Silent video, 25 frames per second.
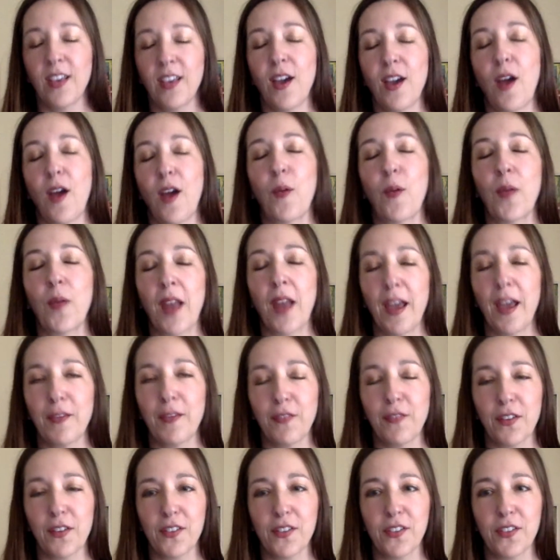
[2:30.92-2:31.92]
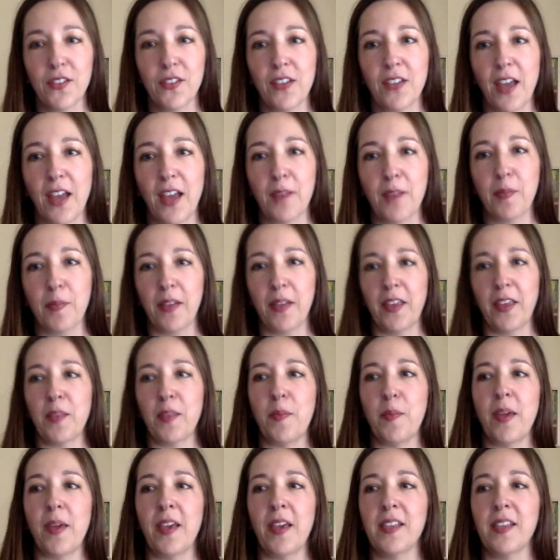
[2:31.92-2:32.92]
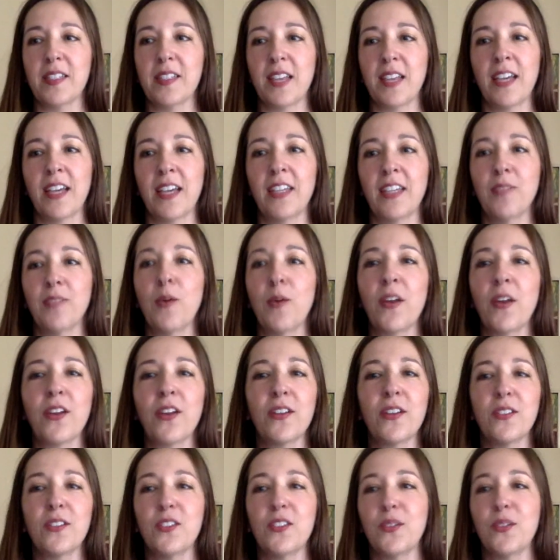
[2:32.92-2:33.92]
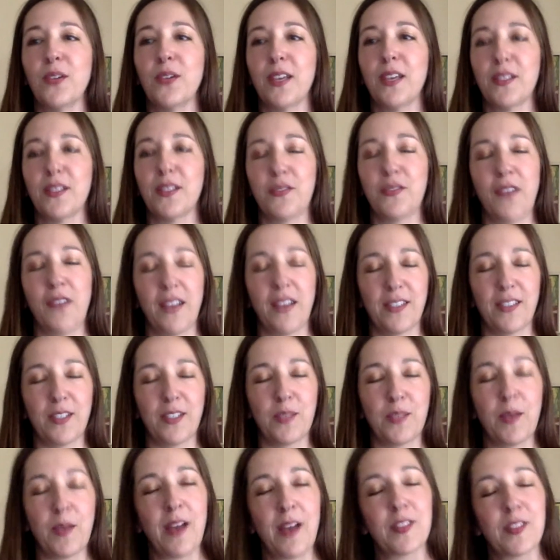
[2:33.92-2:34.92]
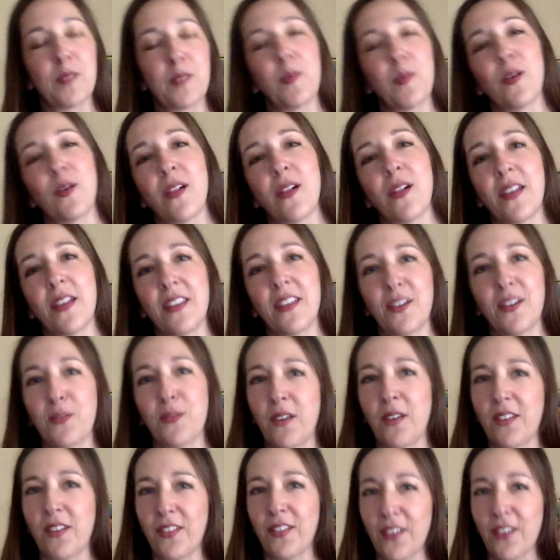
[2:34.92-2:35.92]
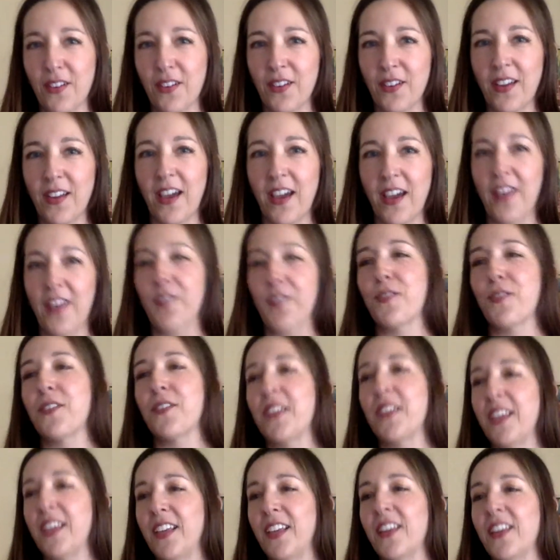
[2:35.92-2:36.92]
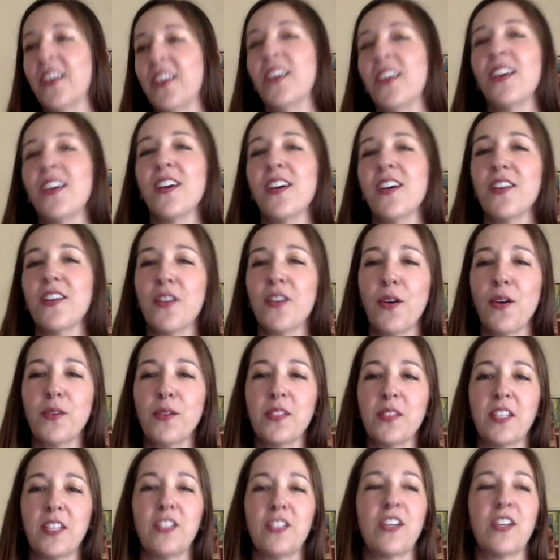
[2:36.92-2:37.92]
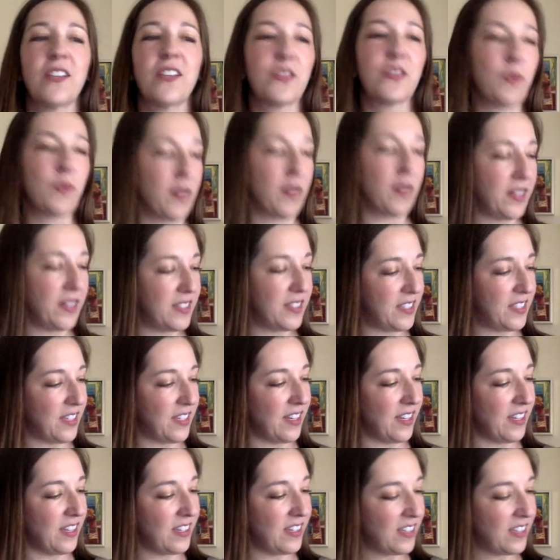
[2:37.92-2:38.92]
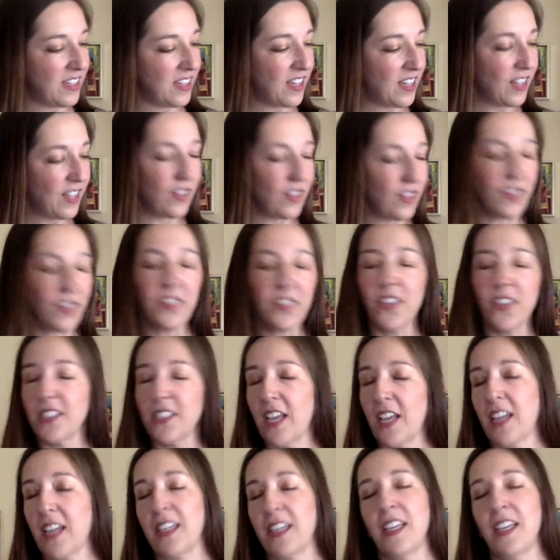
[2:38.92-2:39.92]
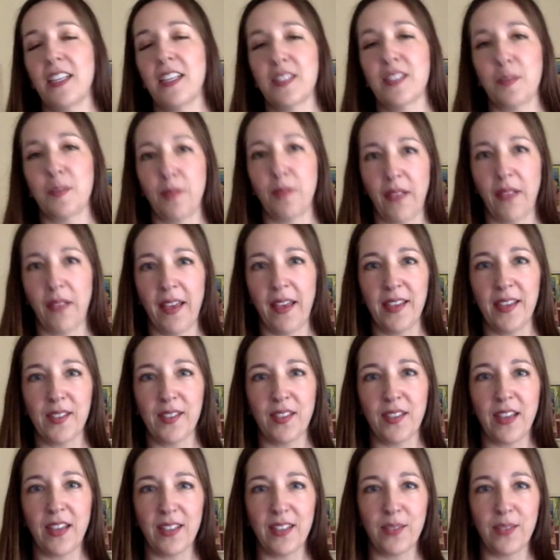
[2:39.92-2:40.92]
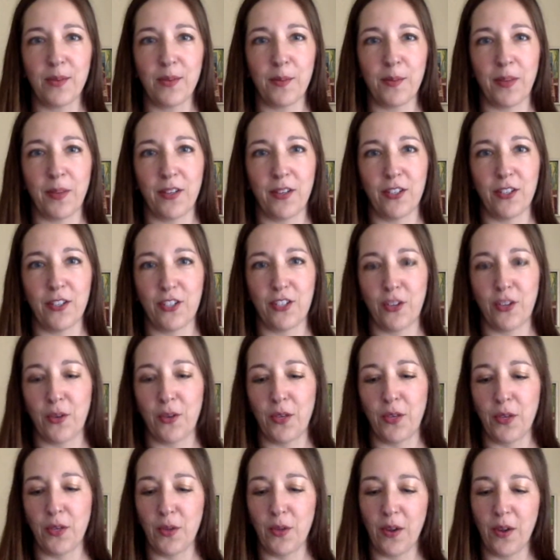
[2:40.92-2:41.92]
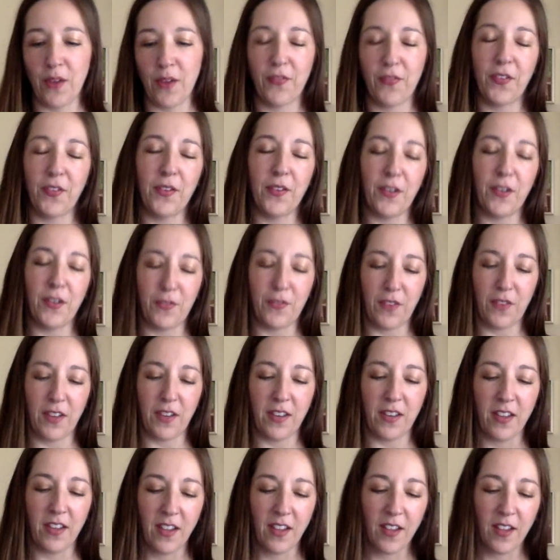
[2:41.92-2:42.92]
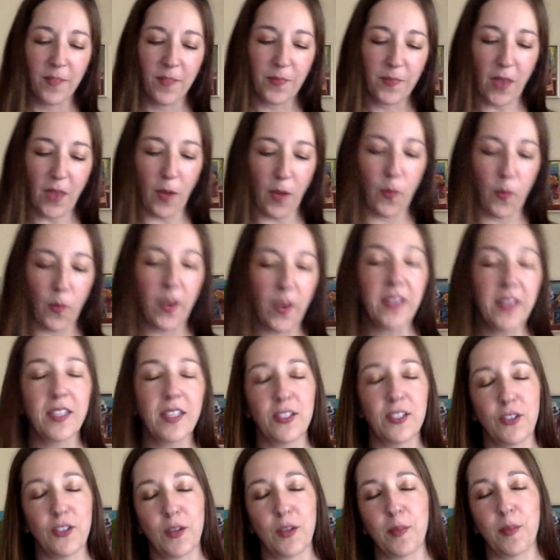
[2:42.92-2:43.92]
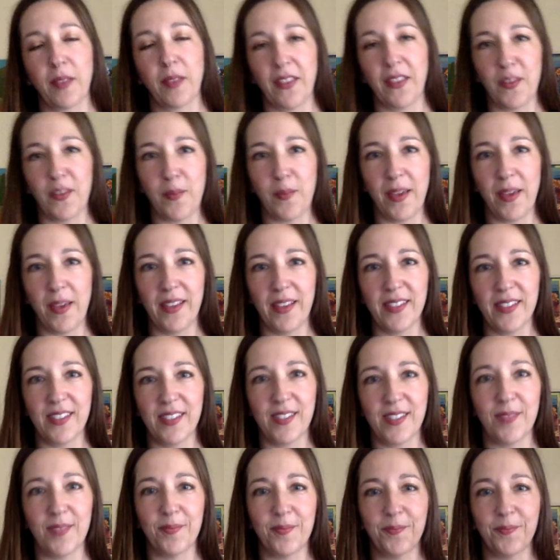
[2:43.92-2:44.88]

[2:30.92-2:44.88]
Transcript: When I first learned how to play the bass, I wanted to do it as fast as possible. I didn't want to learn how to read notes. I just wanted to learn the techniques and play. So that's what I'm going to show you are a few different ways that you could play the bass.